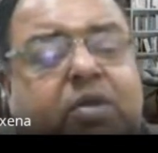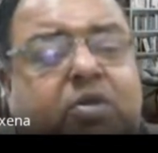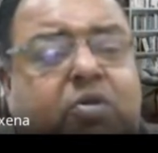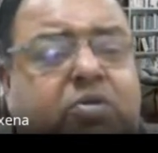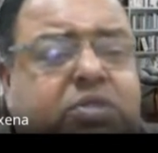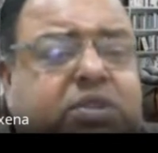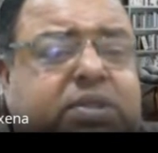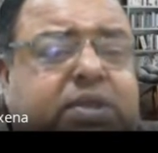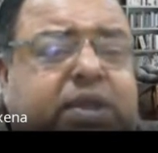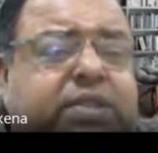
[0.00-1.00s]

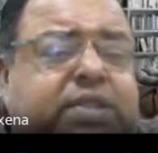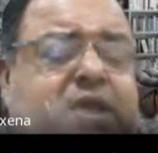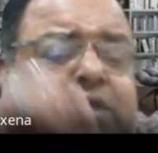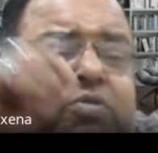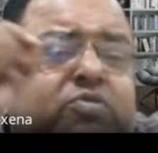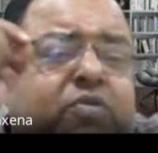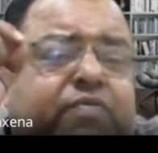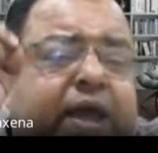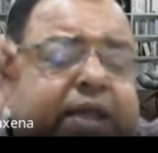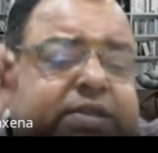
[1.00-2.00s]
Growth in the use
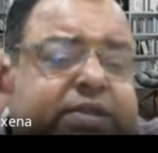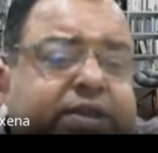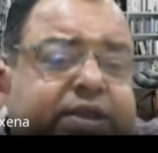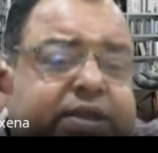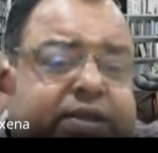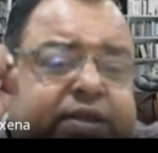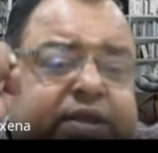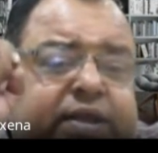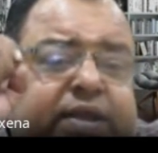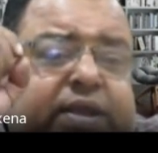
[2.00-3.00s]
of ICT
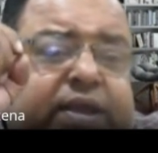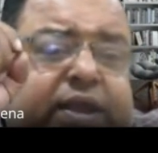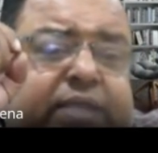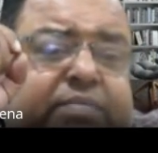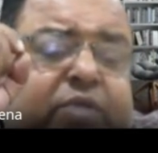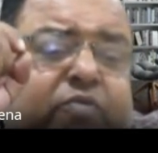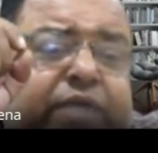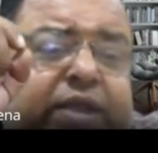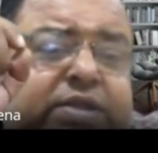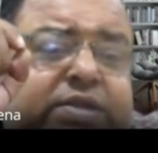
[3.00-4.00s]
in
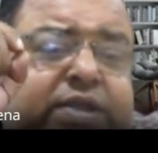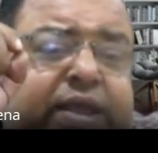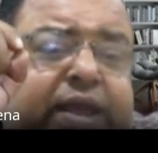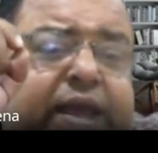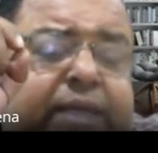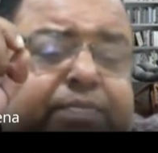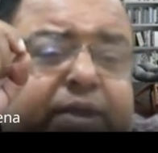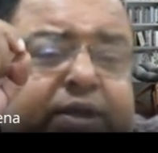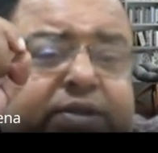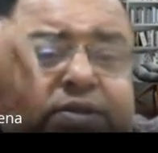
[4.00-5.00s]
manufacturing
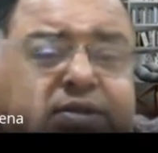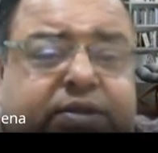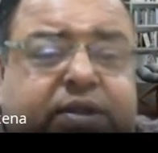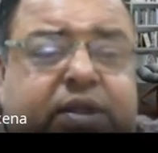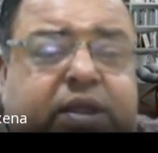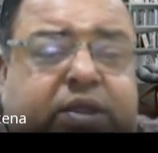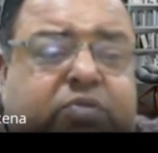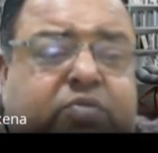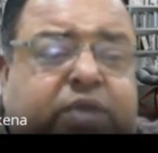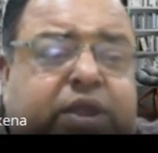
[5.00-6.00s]
appears
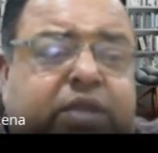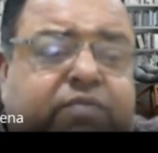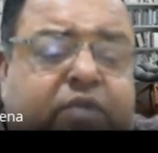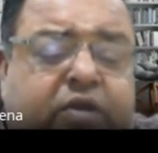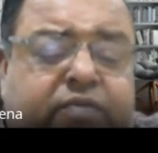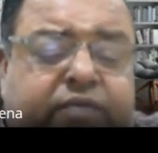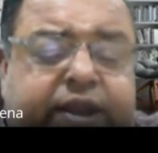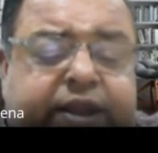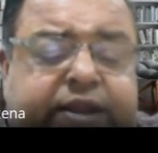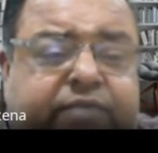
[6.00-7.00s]
to involve
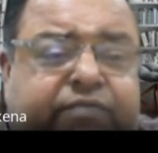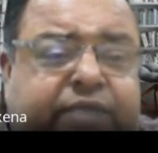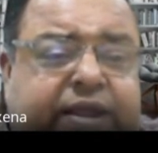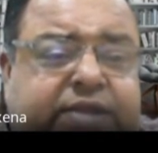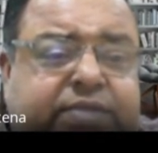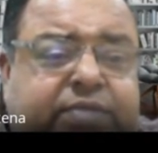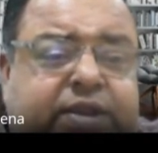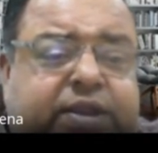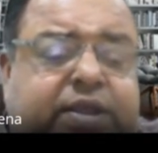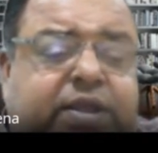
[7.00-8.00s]
greater
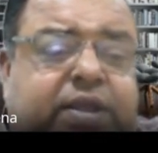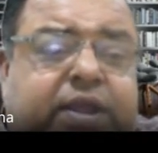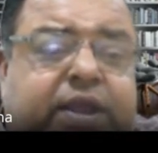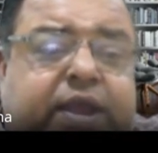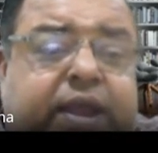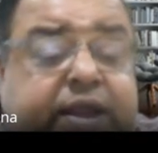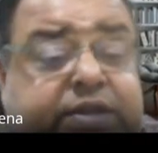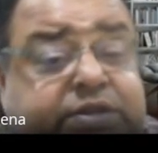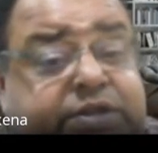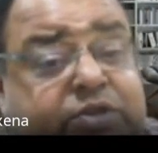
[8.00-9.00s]
flexibility
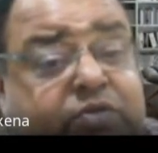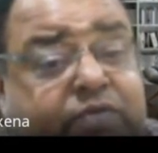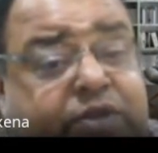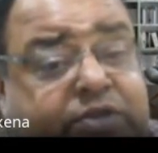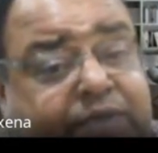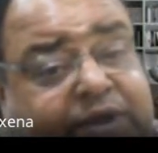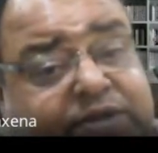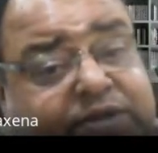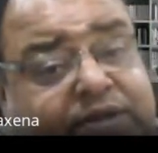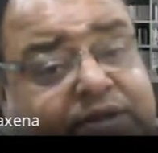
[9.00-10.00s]
and changeover
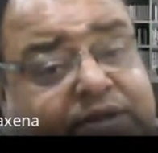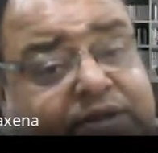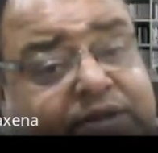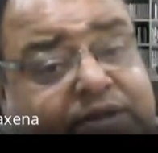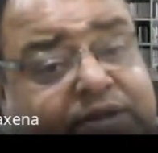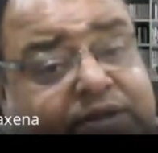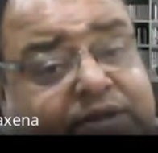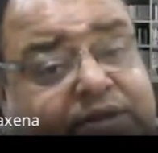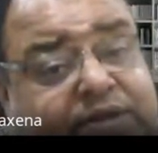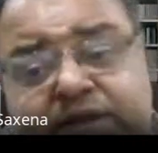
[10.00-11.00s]
speeds, as
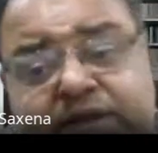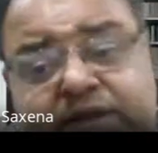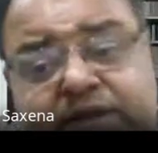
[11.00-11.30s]
well as